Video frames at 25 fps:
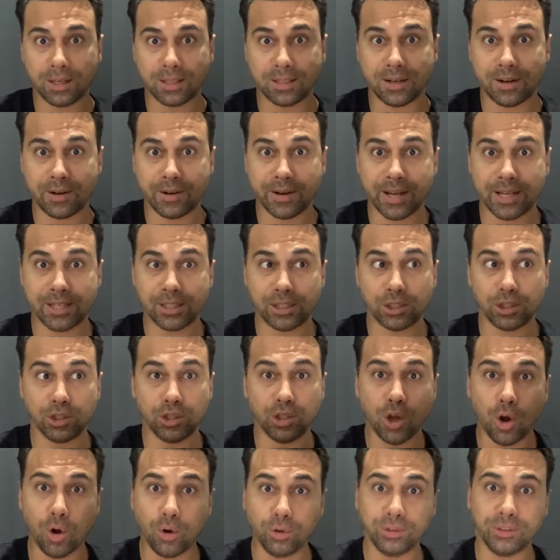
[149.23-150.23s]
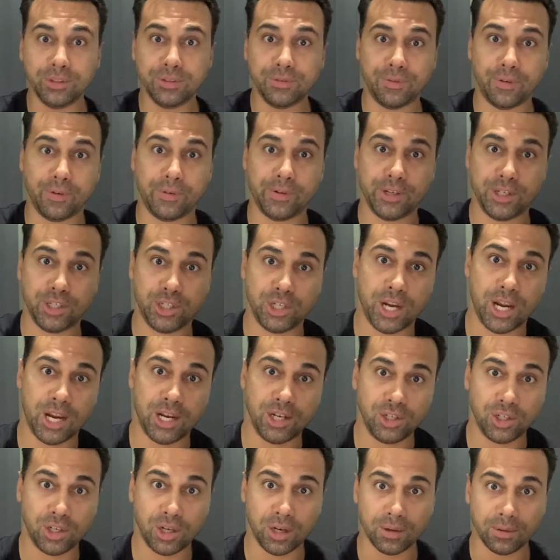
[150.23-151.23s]
there has no
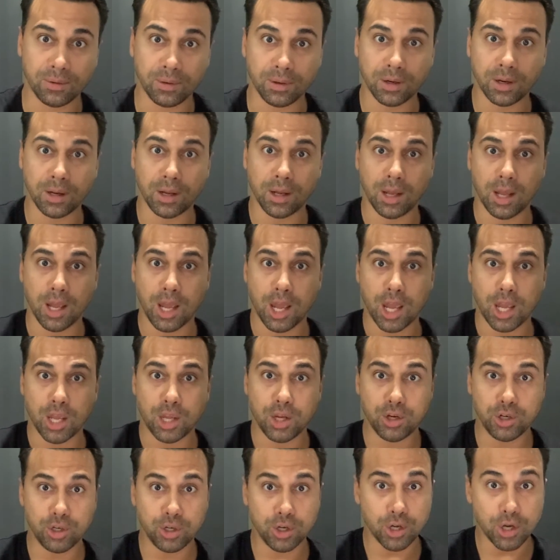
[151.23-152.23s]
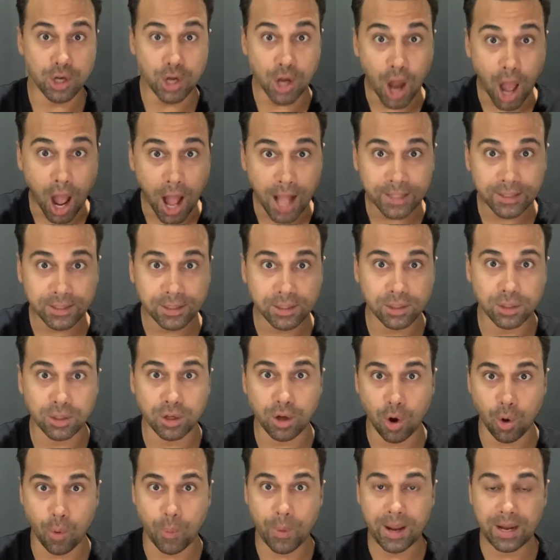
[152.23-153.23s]
differentiation, you should not
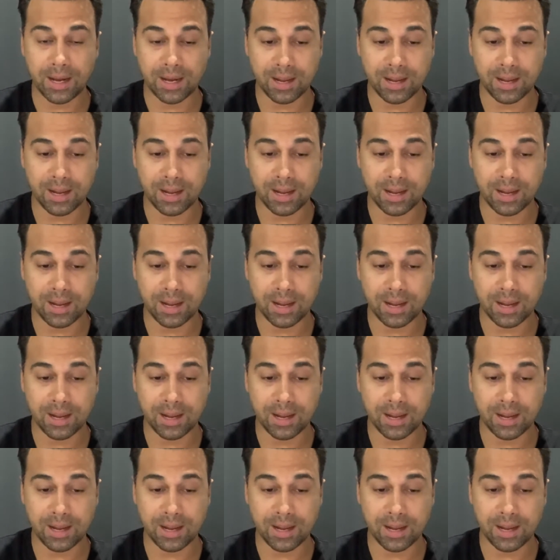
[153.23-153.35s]
go in.